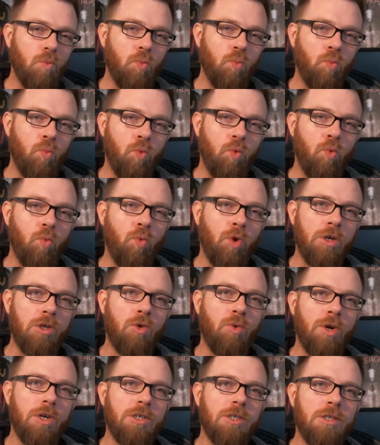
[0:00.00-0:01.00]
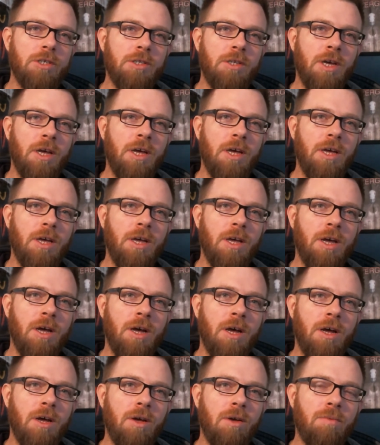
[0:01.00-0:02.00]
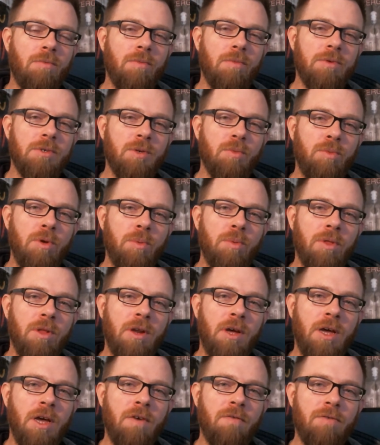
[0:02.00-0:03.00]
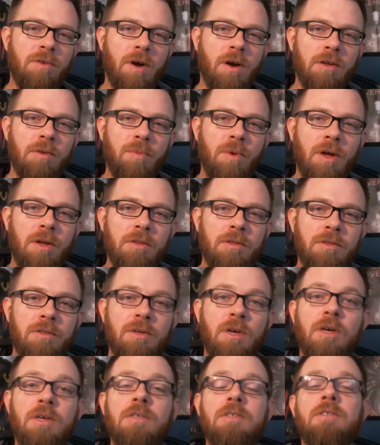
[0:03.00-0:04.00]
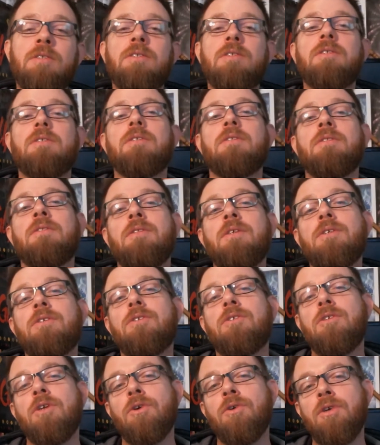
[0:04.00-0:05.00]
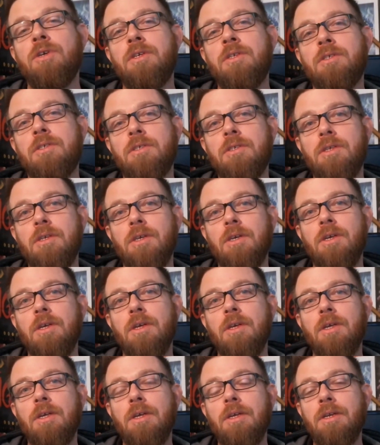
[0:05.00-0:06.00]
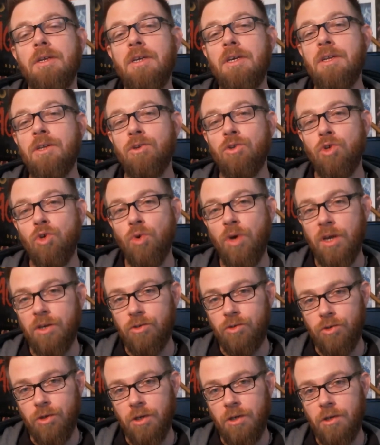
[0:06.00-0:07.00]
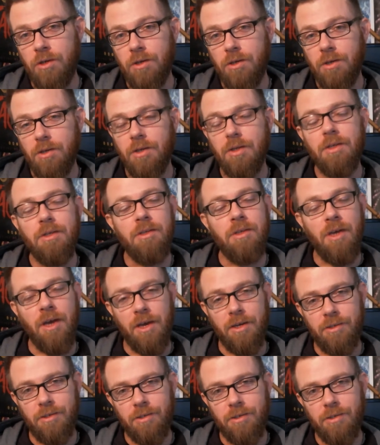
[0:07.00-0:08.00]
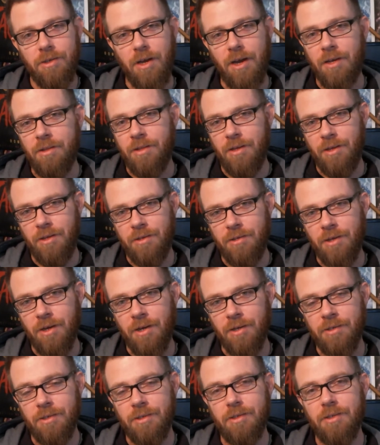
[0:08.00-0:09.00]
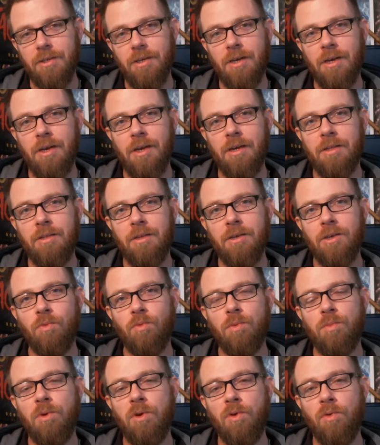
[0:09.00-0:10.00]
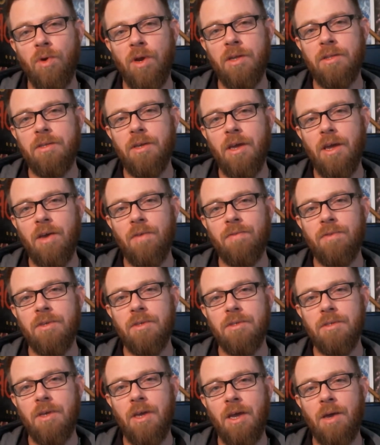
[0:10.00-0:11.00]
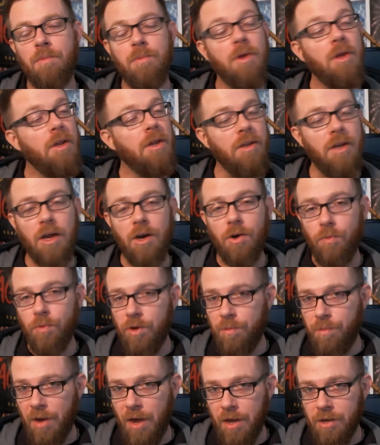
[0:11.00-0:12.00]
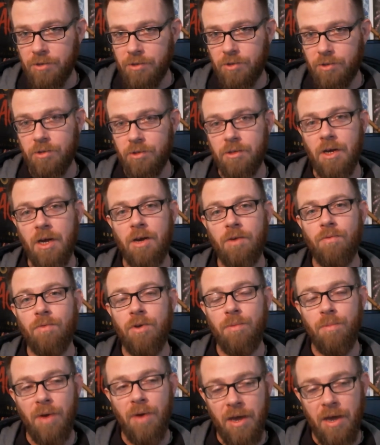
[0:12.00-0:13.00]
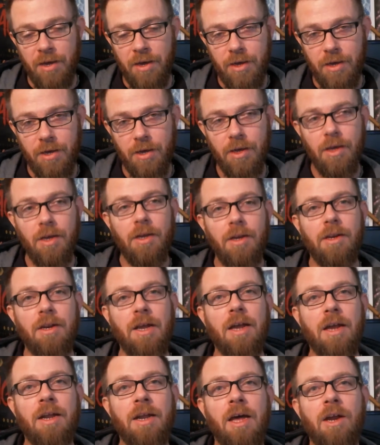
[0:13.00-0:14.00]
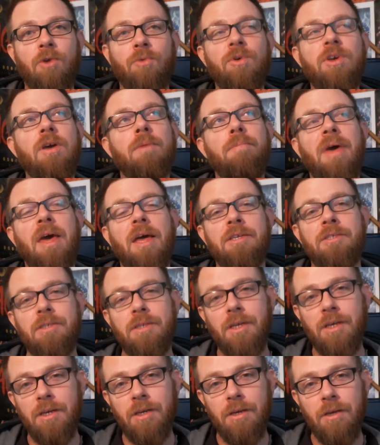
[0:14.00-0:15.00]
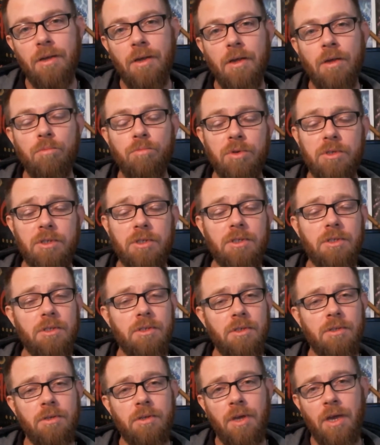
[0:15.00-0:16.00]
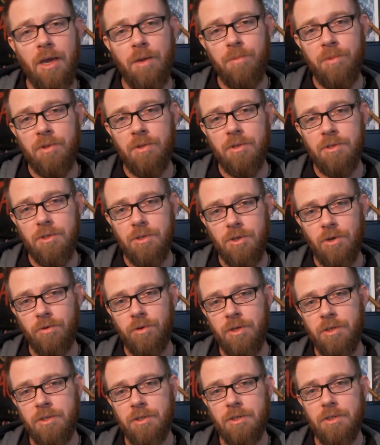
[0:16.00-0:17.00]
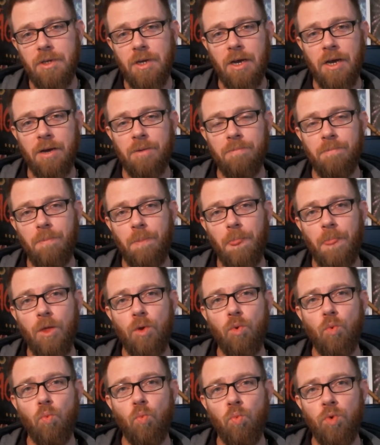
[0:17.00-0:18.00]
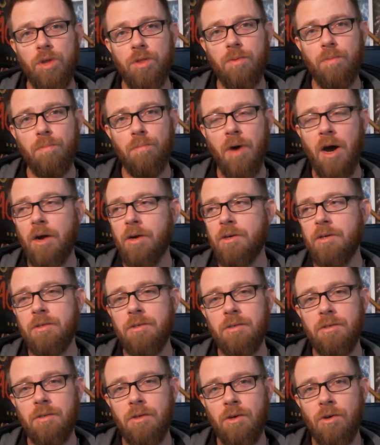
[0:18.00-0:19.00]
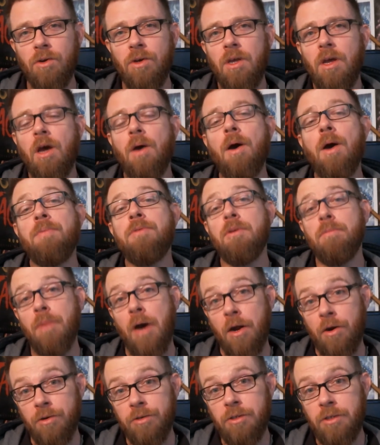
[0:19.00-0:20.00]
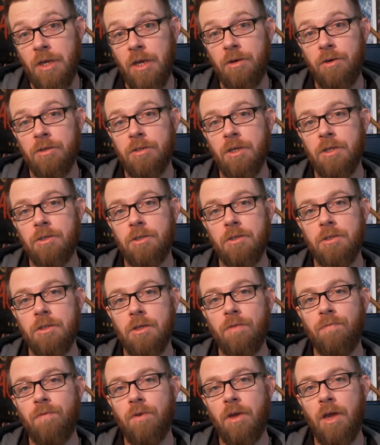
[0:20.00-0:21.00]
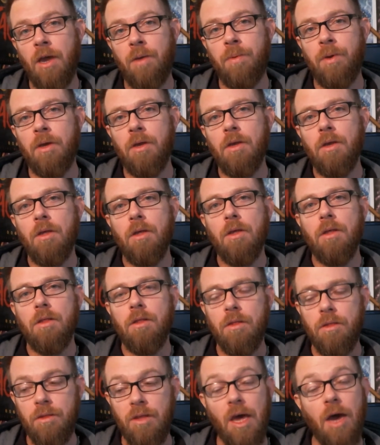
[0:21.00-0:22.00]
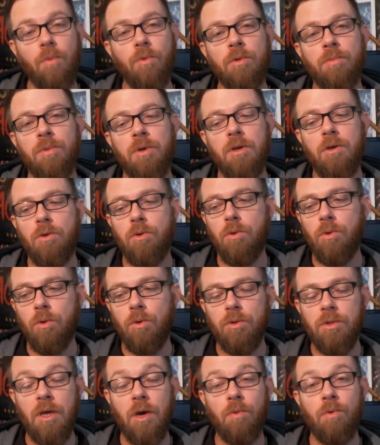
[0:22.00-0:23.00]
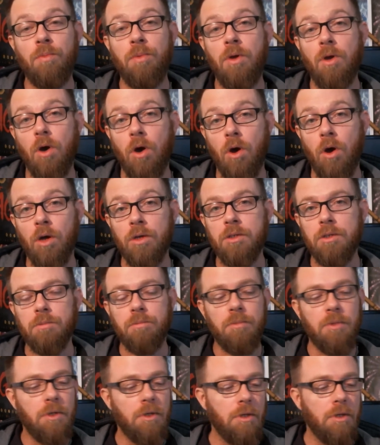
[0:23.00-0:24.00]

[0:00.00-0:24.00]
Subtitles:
One question that some people and I have talked about: does this series need a new entry? Yes, I think it does. I think it would be great to have this game, not a remaster, not a remake, not a reimagining, but just another game in the series, with modern, up to modern standards, I should say, for gaming. That would be cool. That would be awesome.